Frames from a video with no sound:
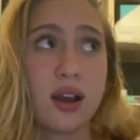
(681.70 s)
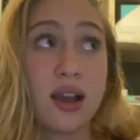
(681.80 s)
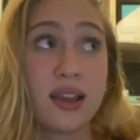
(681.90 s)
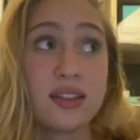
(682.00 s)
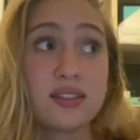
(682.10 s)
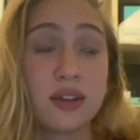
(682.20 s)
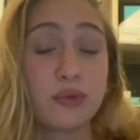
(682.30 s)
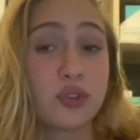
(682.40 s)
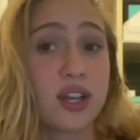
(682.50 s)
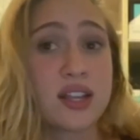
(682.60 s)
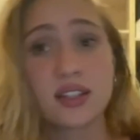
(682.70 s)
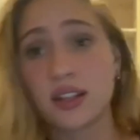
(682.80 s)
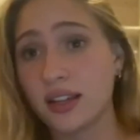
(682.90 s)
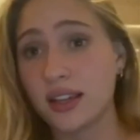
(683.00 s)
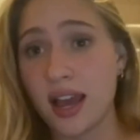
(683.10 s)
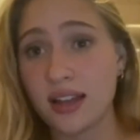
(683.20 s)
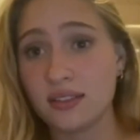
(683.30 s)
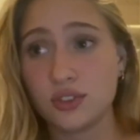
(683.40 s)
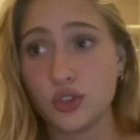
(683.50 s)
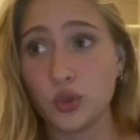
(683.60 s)
I guess I've realized that I
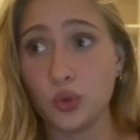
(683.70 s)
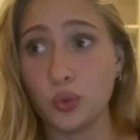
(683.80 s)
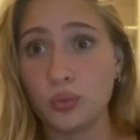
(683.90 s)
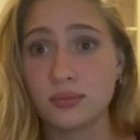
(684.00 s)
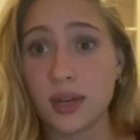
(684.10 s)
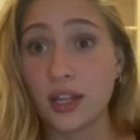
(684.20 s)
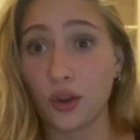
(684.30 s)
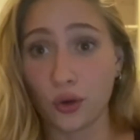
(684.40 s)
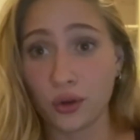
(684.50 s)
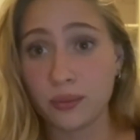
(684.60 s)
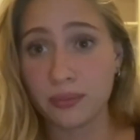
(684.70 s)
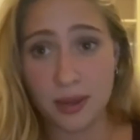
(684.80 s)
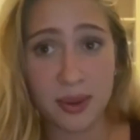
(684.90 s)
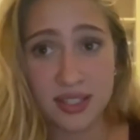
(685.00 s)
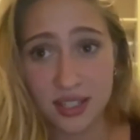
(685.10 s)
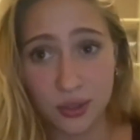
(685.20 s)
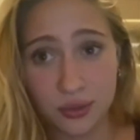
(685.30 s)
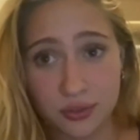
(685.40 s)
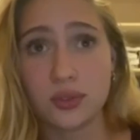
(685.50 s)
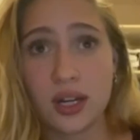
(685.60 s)
can do and learn by
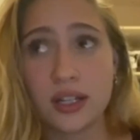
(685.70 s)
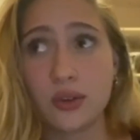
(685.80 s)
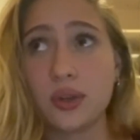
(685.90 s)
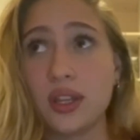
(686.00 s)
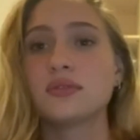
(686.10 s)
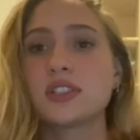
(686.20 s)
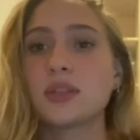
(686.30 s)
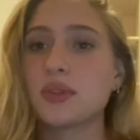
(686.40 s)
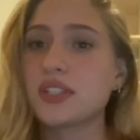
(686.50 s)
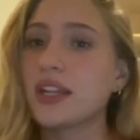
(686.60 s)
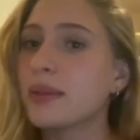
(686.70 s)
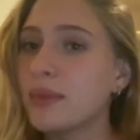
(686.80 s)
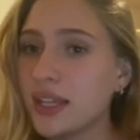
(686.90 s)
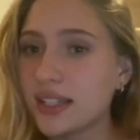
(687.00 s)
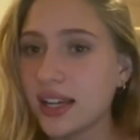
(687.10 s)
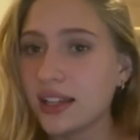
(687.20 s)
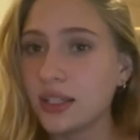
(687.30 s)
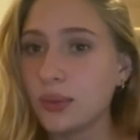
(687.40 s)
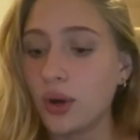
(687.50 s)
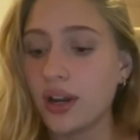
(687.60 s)
myself. I don't need someone telling me
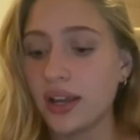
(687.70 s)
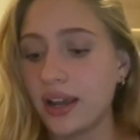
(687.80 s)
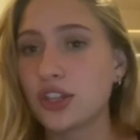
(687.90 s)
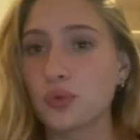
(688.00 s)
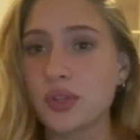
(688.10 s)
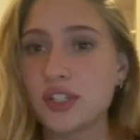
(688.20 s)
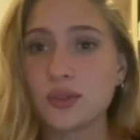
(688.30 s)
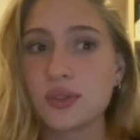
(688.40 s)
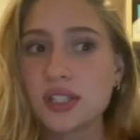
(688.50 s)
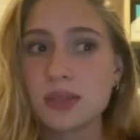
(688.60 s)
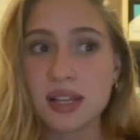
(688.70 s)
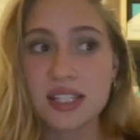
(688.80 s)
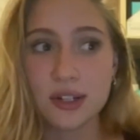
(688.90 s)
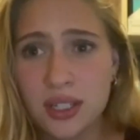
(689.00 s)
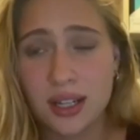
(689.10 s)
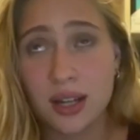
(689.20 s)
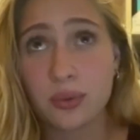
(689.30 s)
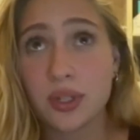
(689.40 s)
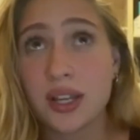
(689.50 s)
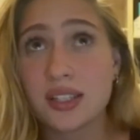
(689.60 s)
exactly what. I have the resources myself. I
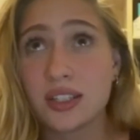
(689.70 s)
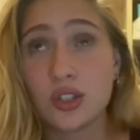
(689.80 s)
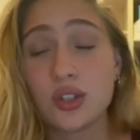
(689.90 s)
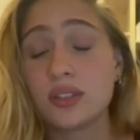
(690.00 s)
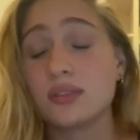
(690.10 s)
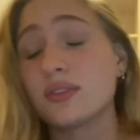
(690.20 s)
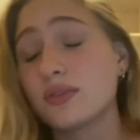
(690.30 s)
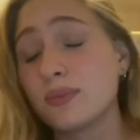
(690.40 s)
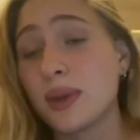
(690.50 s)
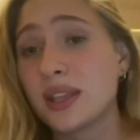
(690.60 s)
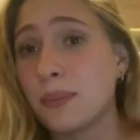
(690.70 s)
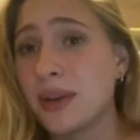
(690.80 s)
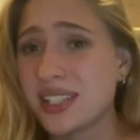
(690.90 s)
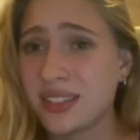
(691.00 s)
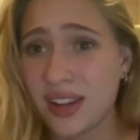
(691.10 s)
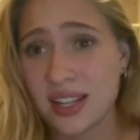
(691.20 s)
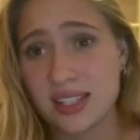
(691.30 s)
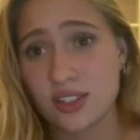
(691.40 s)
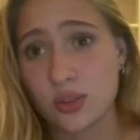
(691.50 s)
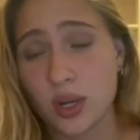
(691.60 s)
realized that you can make the best out of any
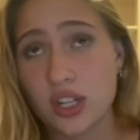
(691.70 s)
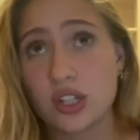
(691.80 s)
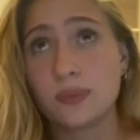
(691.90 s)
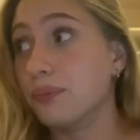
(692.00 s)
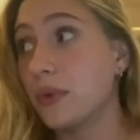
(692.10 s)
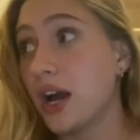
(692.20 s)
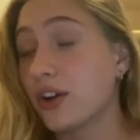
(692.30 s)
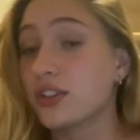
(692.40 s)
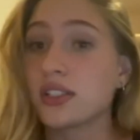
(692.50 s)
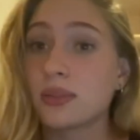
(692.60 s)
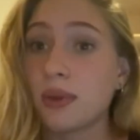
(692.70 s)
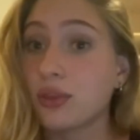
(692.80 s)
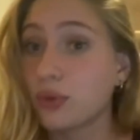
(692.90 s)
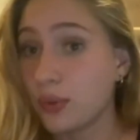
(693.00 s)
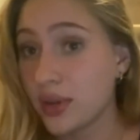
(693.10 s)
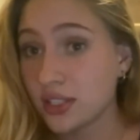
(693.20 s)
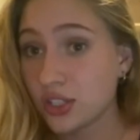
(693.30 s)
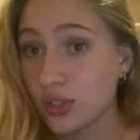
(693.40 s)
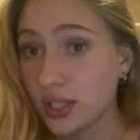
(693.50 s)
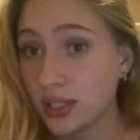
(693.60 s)
situation. I got to spend 3 weeks in
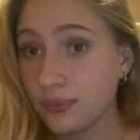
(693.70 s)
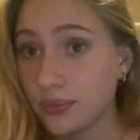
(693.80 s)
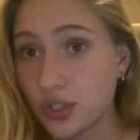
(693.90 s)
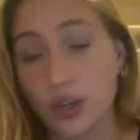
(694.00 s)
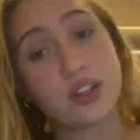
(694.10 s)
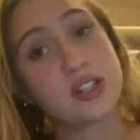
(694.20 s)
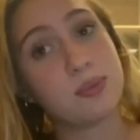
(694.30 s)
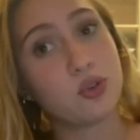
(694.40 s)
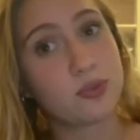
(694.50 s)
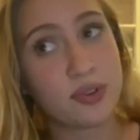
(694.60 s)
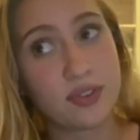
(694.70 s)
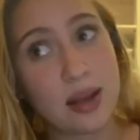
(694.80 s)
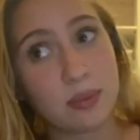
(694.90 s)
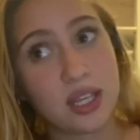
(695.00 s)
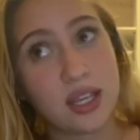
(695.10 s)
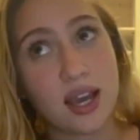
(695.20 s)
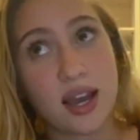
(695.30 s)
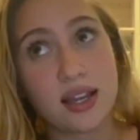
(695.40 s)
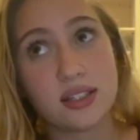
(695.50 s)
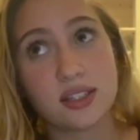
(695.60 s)
Australia, so I got to see more of my family
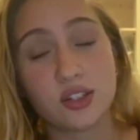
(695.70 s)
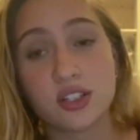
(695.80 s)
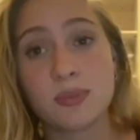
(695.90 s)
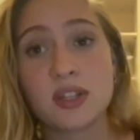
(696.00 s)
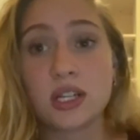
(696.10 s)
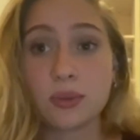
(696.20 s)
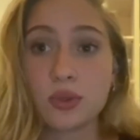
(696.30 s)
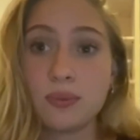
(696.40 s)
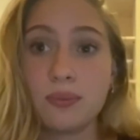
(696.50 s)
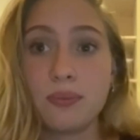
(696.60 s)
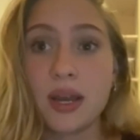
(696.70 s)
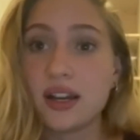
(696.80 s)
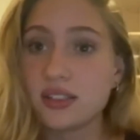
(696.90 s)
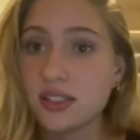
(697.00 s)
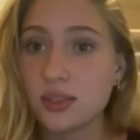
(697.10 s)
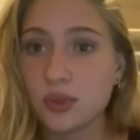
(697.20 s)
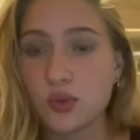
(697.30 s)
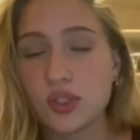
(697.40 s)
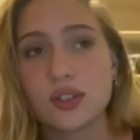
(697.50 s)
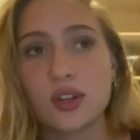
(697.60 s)
and got to spend time with my cousins, which
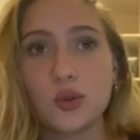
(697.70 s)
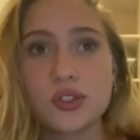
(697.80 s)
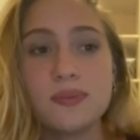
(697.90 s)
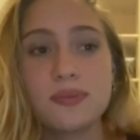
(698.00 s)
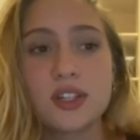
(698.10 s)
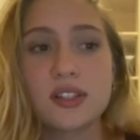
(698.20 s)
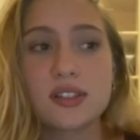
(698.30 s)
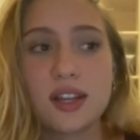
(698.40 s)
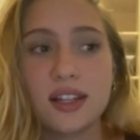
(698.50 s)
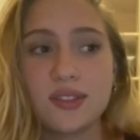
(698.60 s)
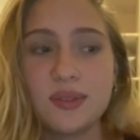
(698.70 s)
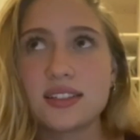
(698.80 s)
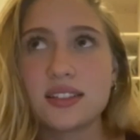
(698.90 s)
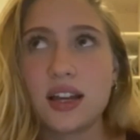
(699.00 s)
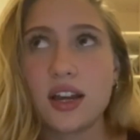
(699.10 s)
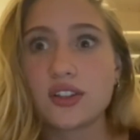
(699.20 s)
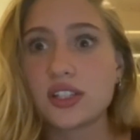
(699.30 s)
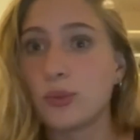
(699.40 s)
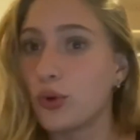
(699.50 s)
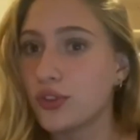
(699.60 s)
was awesome because I love them. I got to
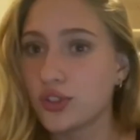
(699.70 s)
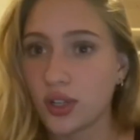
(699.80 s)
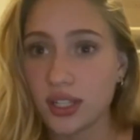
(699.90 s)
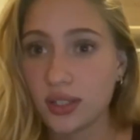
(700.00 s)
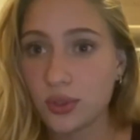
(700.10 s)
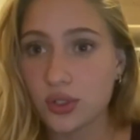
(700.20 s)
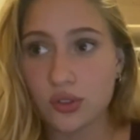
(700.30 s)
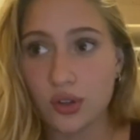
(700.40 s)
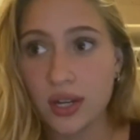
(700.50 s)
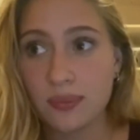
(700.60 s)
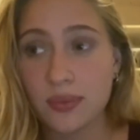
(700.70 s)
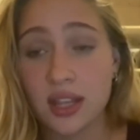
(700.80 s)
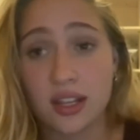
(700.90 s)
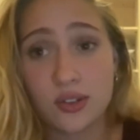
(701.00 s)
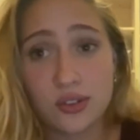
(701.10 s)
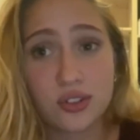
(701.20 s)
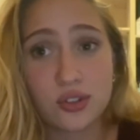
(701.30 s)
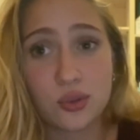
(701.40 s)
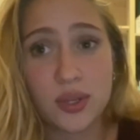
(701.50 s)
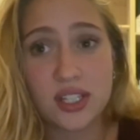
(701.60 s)
see more of Australia, which was great. And then I also got
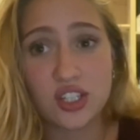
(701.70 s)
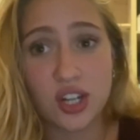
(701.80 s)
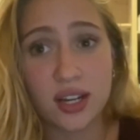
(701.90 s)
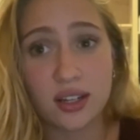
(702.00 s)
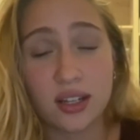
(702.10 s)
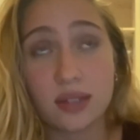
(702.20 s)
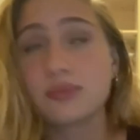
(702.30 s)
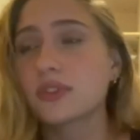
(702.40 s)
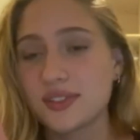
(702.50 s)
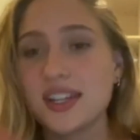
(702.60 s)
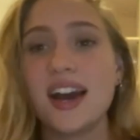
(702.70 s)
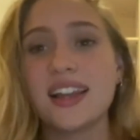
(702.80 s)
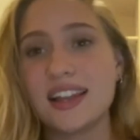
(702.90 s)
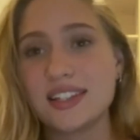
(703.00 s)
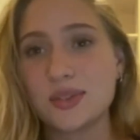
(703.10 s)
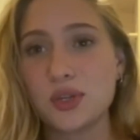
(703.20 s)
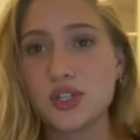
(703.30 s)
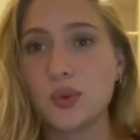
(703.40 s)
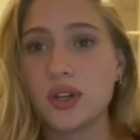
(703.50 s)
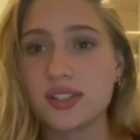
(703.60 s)
2 weeks in Thailand,
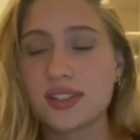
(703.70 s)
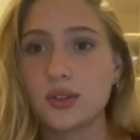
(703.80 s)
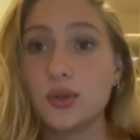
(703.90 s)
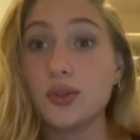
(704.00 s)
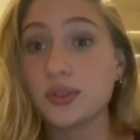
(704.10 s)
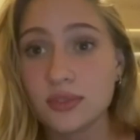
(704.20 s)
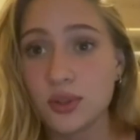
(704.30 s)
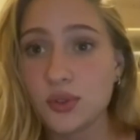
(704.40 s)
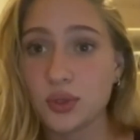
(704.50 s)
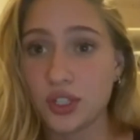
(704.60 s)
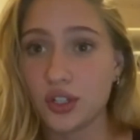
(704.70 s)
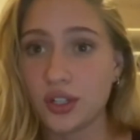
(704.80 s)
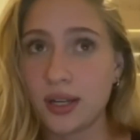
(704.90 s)
which was awesome. It was really good.